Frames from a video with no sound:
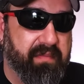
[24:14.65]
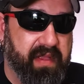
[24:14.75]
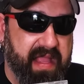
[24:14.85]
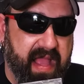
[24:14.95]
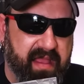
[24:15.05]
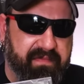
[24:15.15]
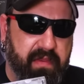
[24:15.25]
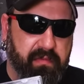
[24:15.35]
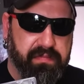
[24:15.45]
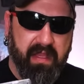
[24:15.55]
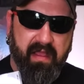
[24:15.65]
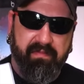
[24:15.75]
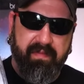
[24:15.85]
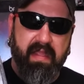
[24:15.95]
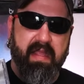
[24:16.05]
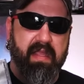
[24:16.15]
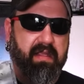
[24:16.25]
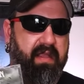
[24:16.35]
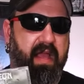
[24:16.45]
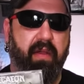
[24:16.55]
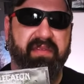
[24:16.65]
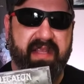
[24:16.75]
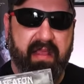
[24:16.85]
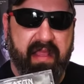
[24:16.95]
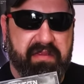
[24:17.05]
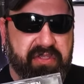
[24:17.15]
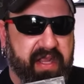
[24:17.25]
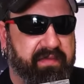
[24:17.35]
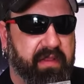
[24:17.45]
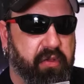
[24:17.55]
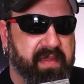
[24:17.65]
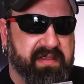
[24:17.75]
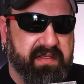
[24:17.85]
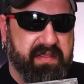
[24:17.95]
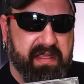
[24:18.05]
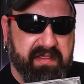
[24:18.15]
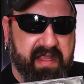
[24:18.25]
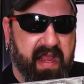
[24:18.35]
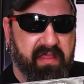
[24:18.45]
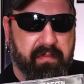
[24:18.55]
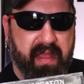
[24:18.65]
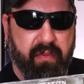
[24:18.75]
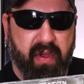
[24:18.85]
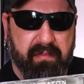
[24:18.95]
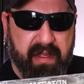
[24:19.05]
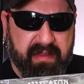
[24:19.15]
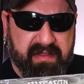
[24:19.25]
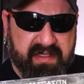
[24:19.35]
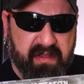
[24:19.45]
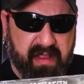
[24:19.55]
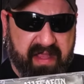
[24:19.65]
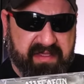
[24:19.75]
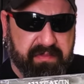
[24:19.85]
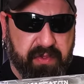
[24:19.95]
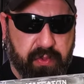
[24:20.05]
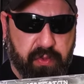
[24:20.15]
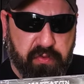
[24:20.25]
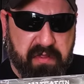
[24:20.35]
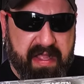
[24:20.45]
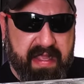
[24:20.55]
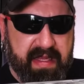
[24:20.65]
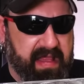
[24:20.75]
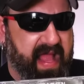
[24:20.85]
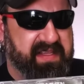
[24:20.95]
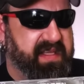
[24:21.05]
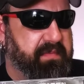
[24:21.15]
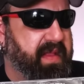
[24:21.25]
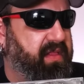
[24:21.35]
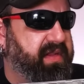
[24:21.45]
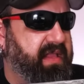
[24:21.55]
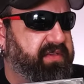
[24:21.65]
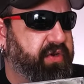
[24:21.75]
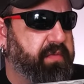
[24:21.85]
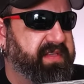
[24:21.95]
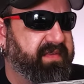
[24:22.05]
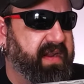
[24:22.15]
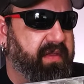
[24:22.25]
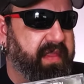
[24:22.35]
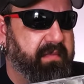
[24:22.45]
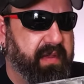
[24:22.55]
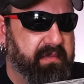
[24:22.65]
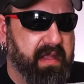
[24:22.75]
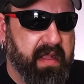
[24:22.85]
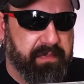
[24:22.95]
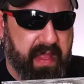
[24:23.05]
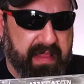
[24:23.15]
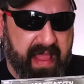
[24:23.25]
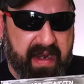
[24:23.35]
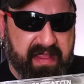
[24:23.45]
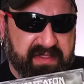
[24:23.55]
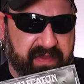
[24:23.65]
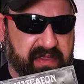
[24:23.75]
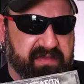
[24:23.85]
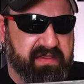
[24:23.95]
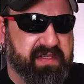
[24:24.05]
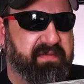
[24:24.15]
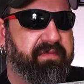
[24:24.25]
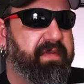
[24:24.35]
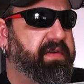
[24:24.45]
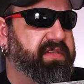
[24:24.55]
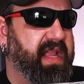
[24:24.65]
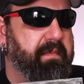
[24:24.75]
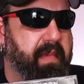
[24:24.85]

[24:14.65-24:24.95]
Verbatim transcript: But yeah, if you love, God, I would say like Jeff Loomis is kind of the big one, but there's still like some cool classic Melodeath tropes every now and then, but a lot of this feels just fiercely